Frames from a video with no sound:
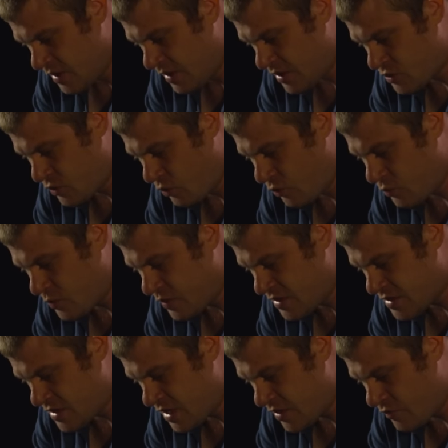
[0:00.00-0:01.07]
He told me
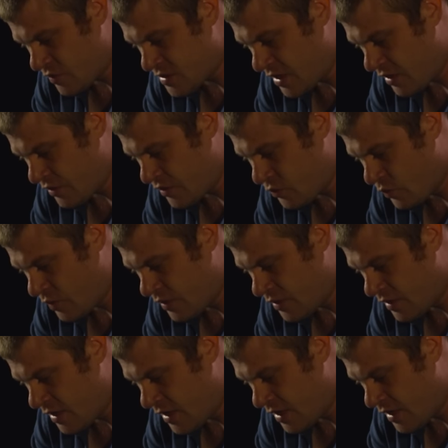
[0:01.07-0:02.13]
to never tell
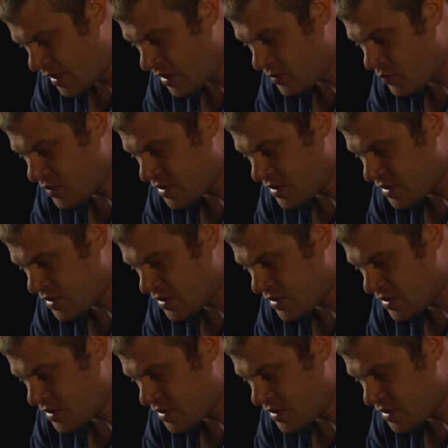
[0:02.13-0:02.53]
anyone, and I'd